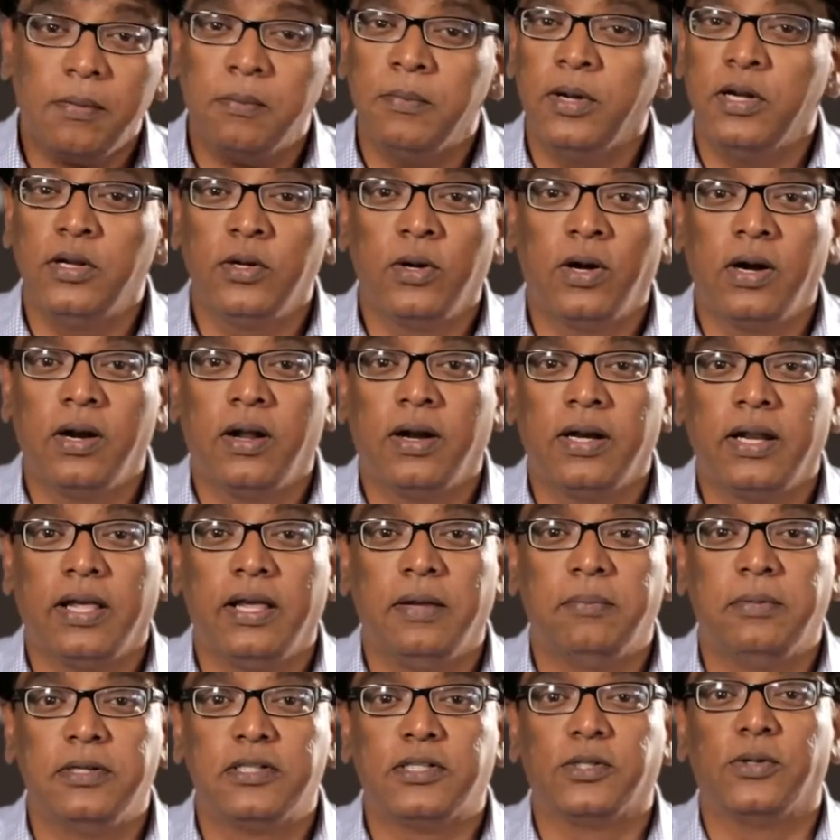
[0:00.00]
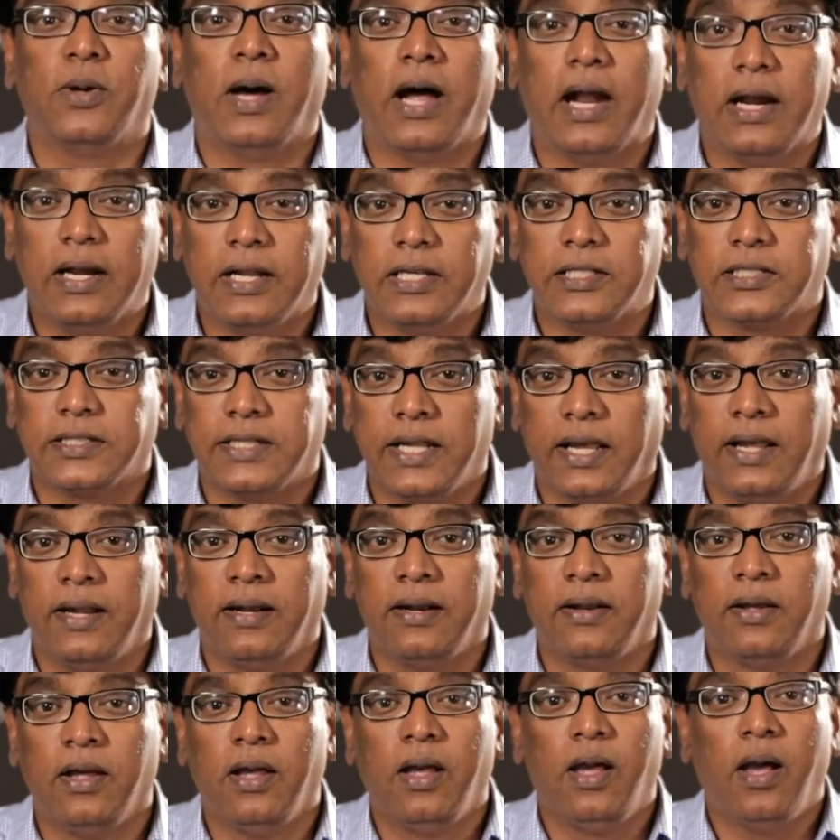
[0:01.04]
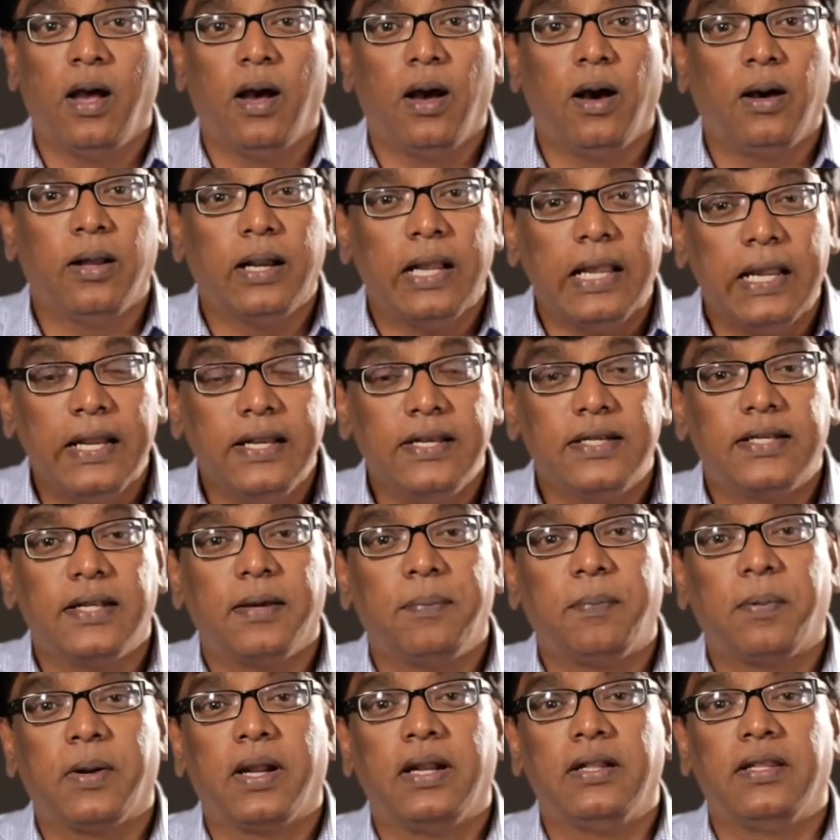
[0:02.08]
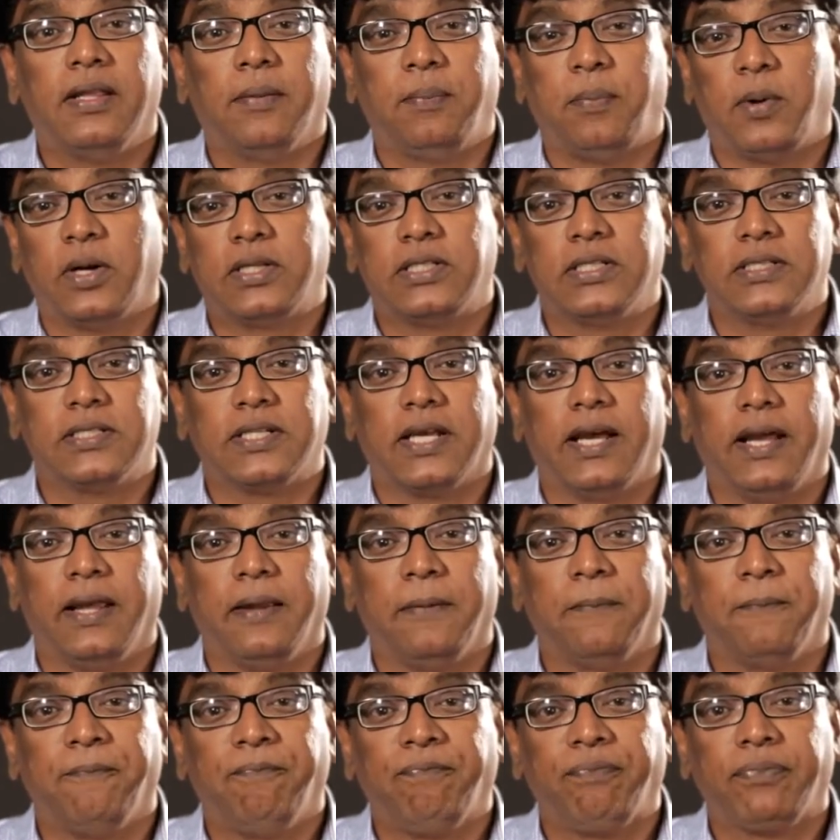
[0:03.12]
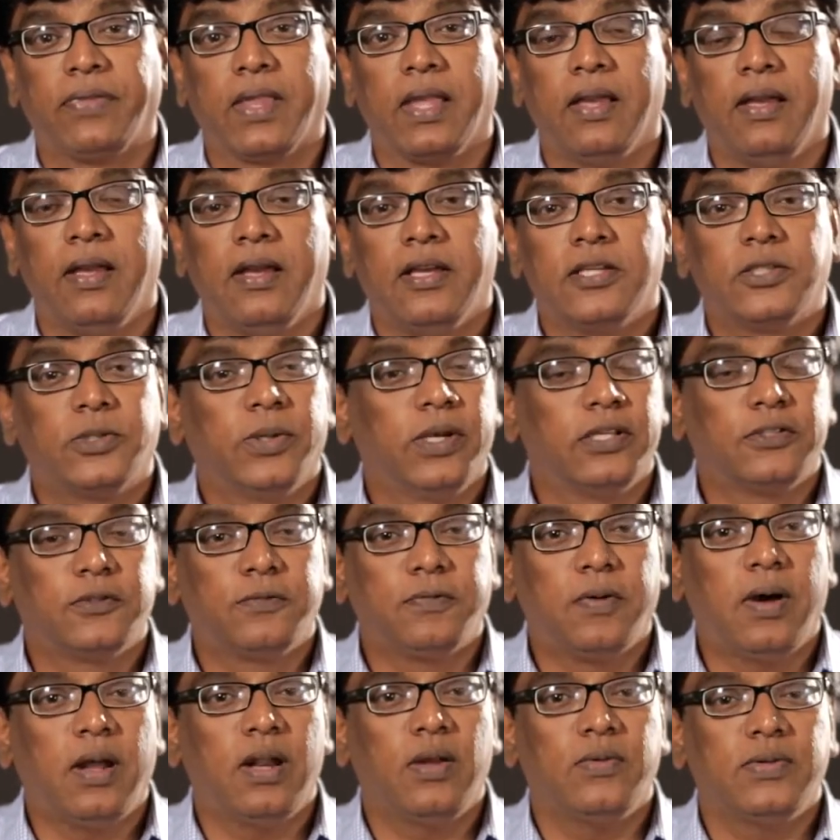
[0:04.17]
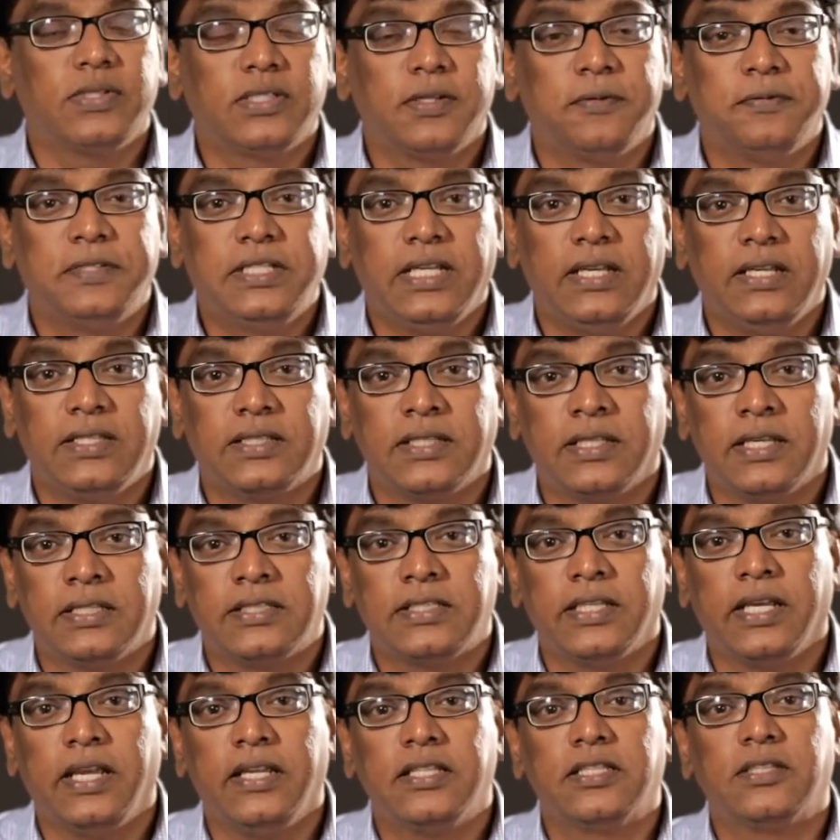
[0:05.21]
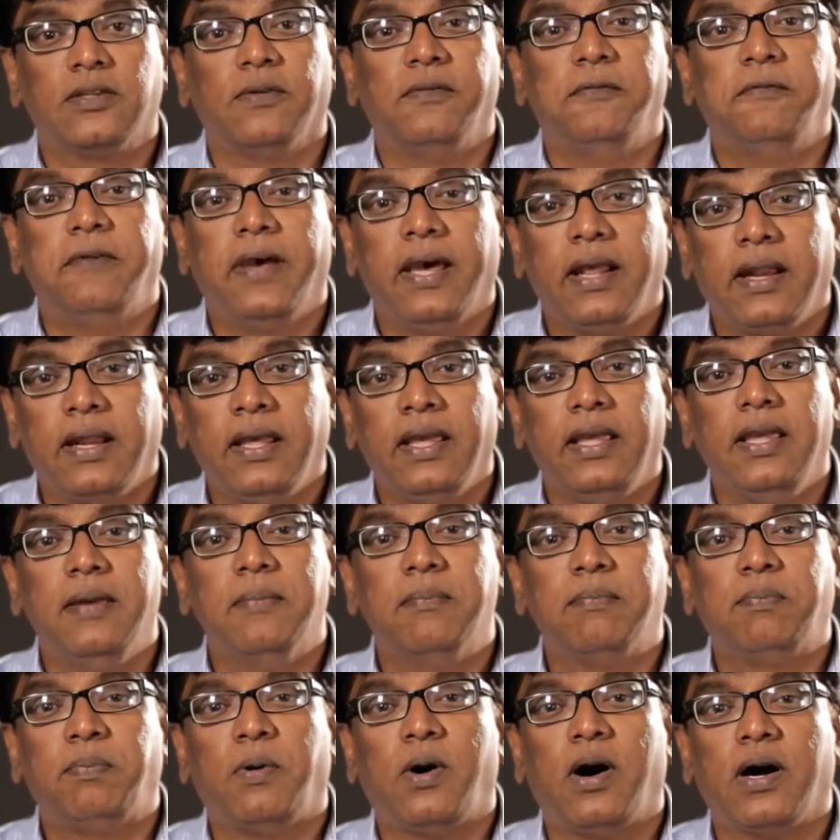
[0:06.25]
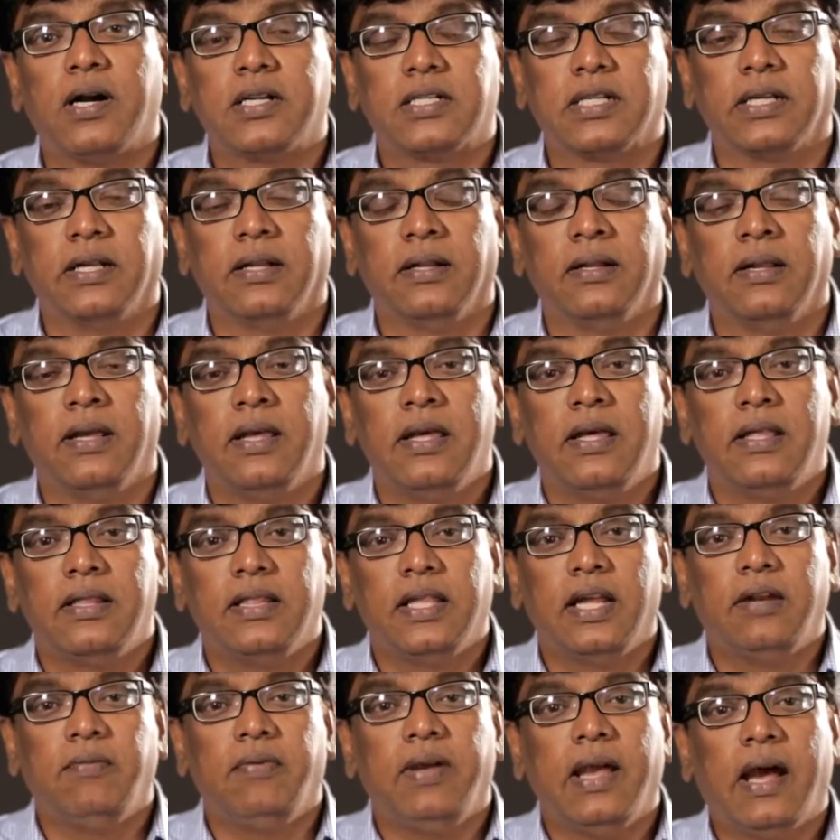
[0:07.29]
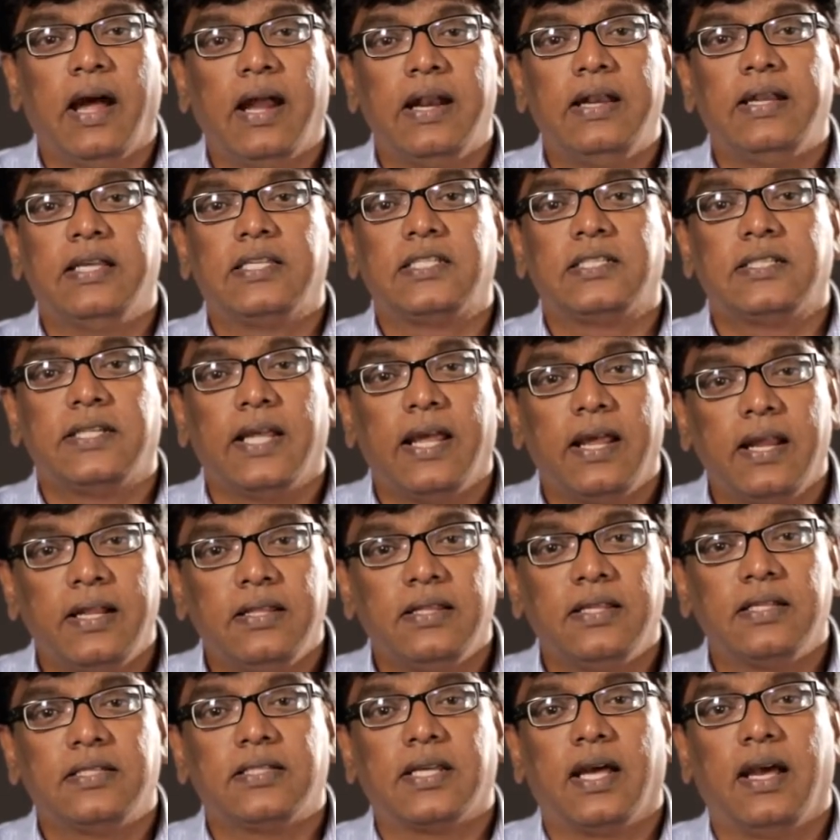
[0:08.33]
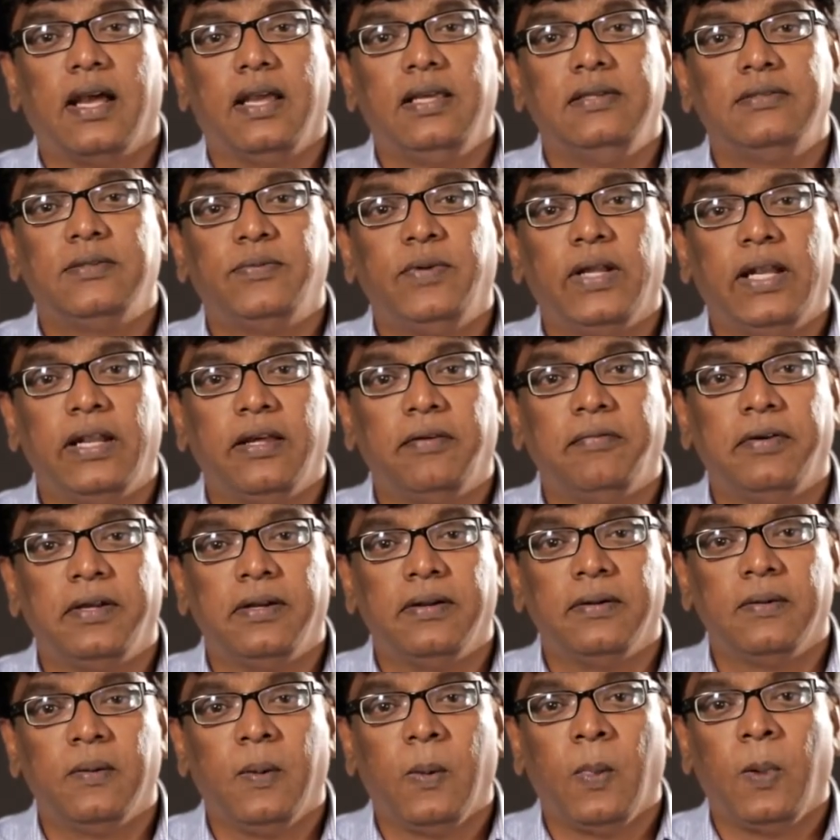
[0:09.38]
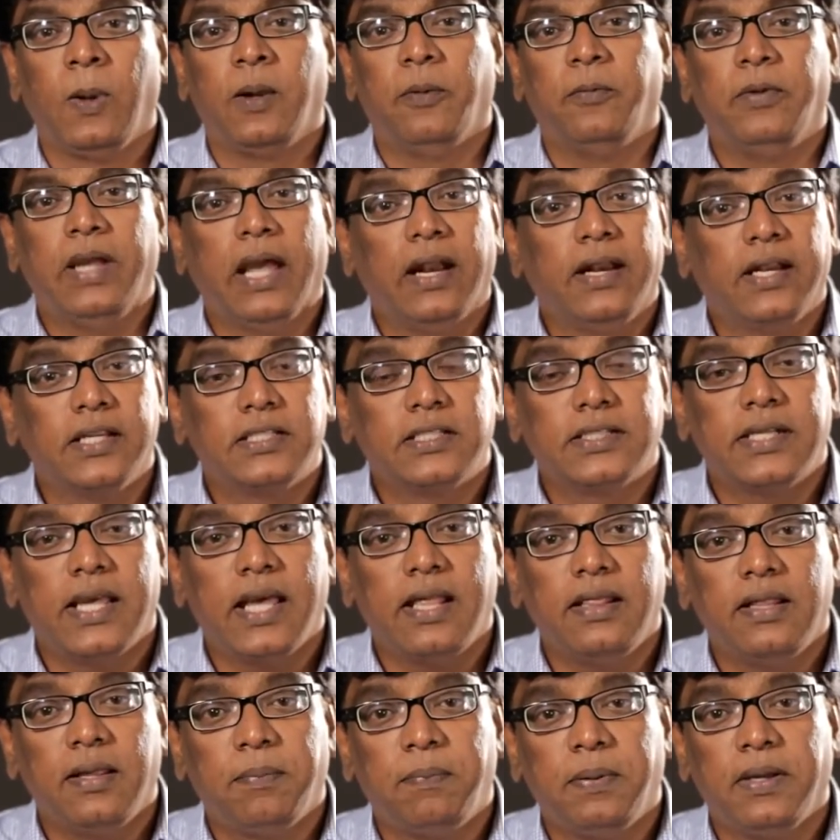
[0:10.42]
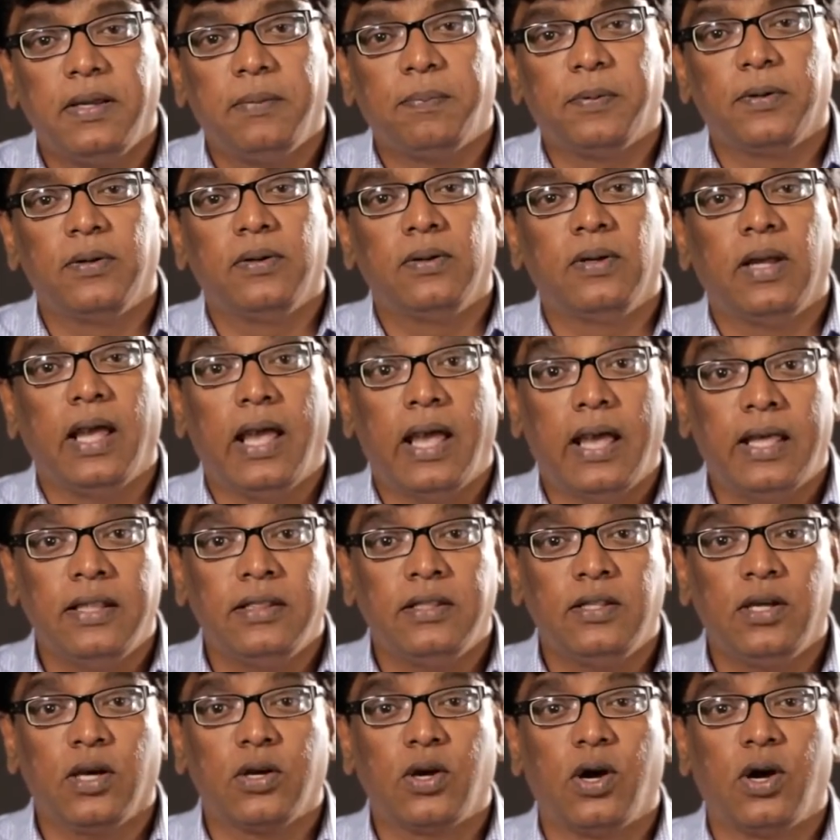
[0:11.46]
But you are not able to understand or interpret the present time. So as followers of Jesus, it's very important that we understand the times we live in, we understand the people and the